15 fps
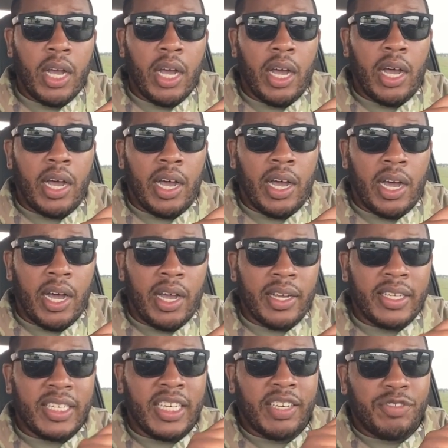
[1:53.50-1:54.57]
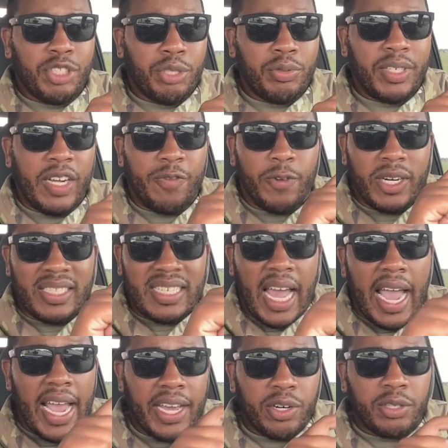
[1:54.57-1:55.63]
uh, gives you different
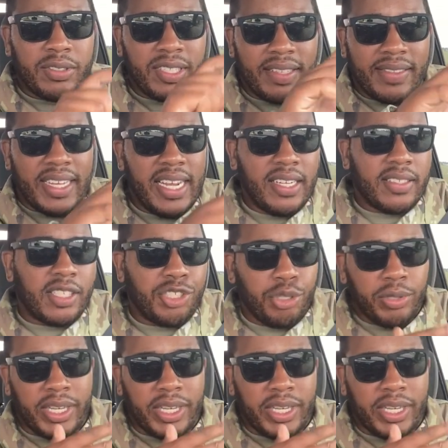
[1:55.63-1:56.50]
titles and things that you